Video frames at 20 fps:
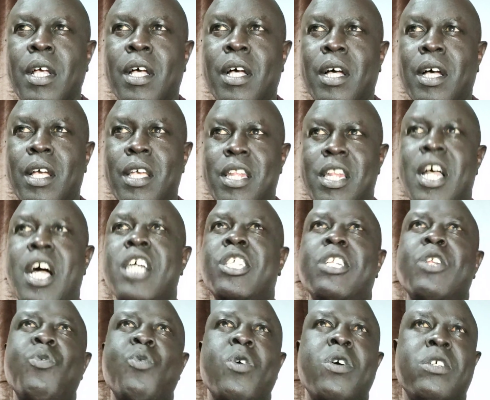in the
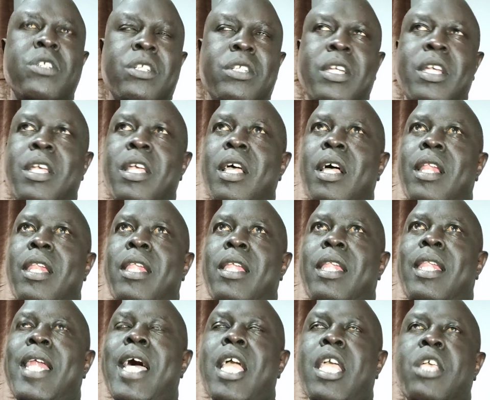hustler world, yeah,
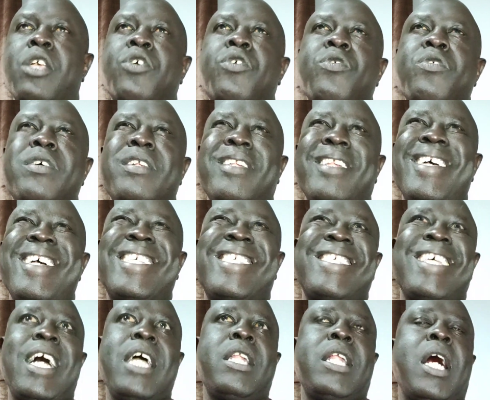like you call it a
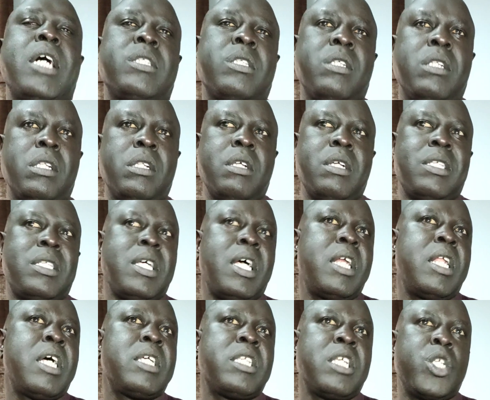side hustle. A
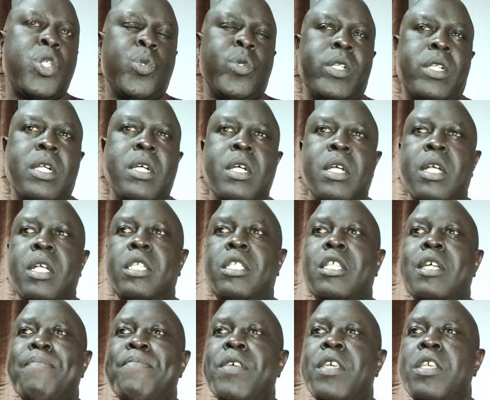side hustle is what? It's
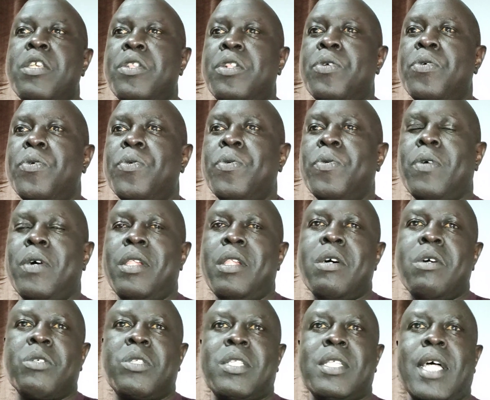something you do
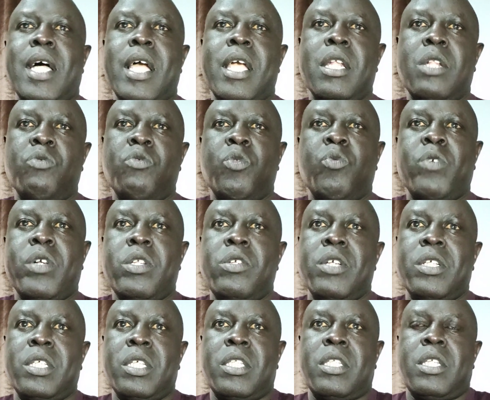alongside with what
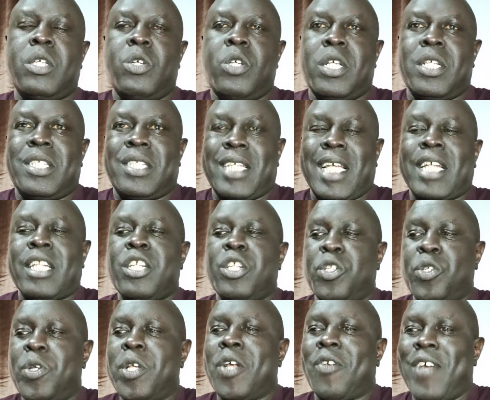you
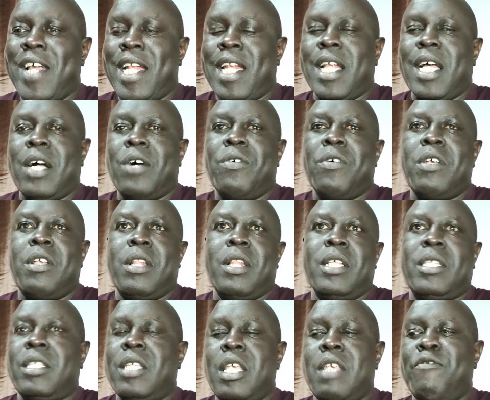exactly doing right now.
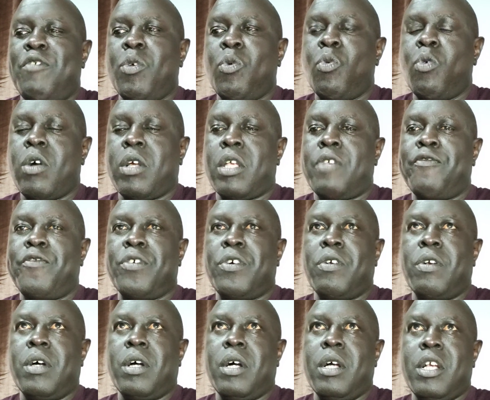Let's say if you're working
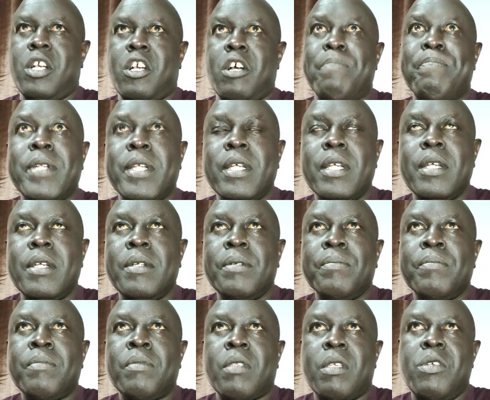for a company,
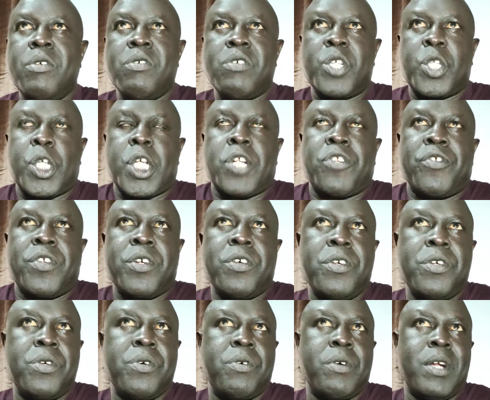you're a secretary
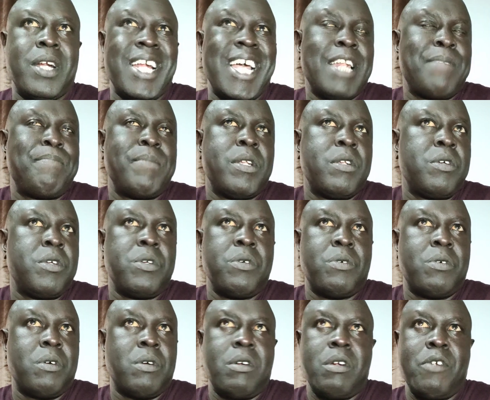or you're an admin or
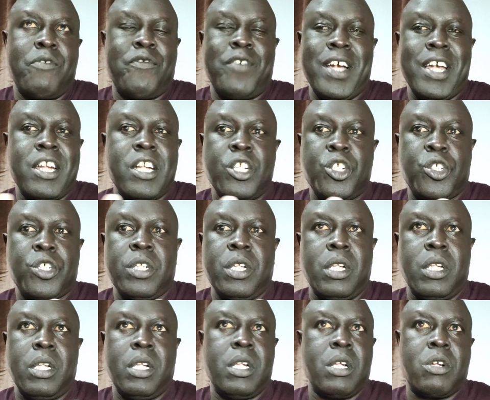you're a
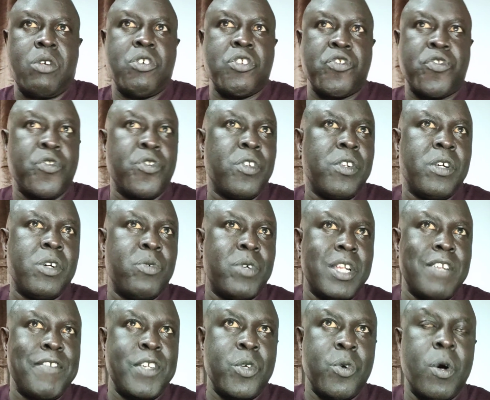financial controller,
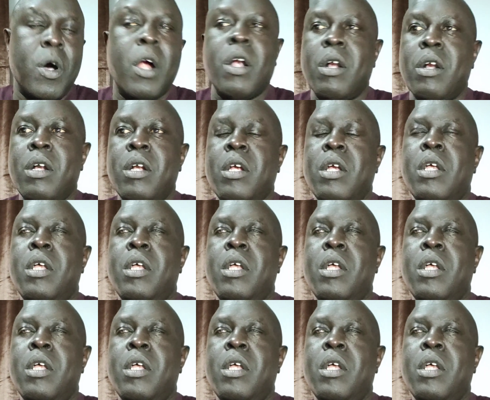whatever you are.